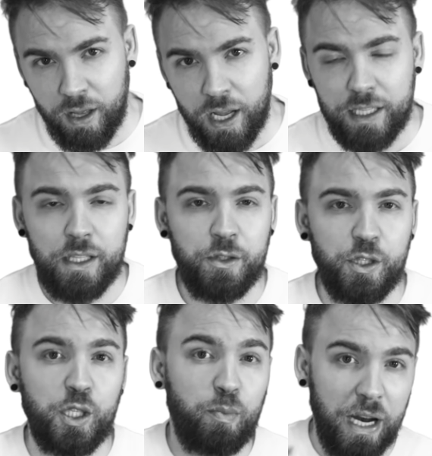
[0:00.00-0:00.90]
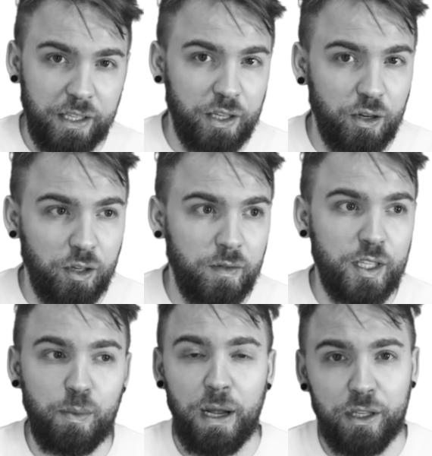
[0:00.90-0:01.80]
And then there's a spectacle, and the
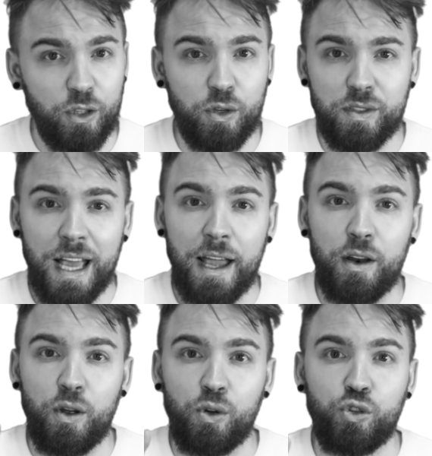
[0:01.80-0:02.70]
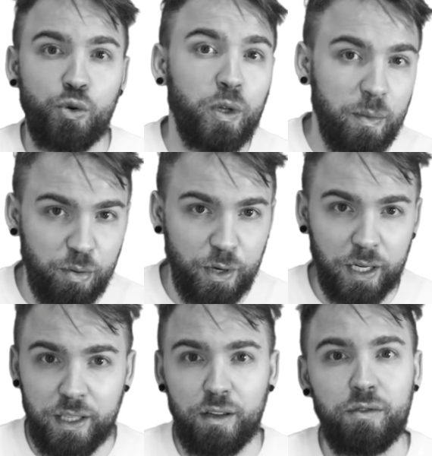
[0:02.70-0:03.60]
spectacle's not truly
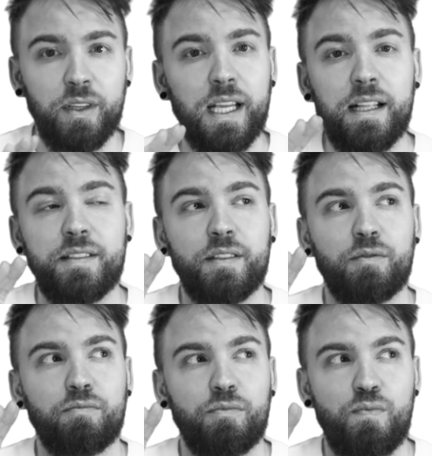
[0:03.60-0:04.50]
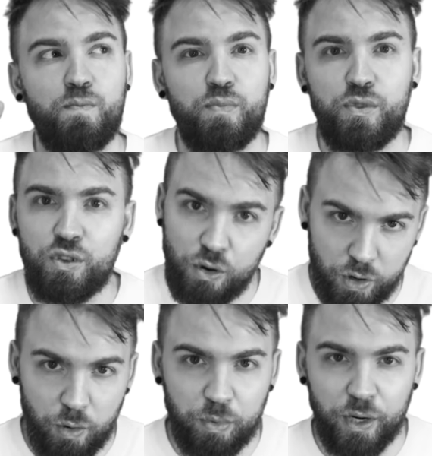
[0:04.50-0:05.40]
productive, it's
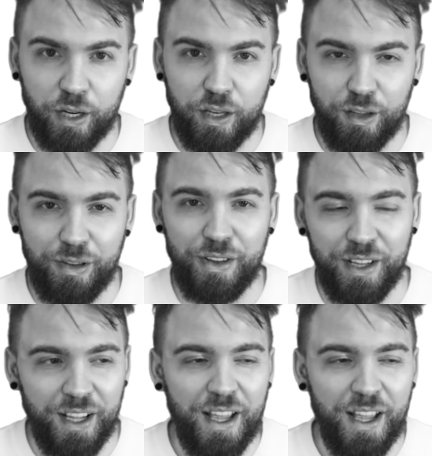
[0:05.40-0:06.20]
pseudo-productive.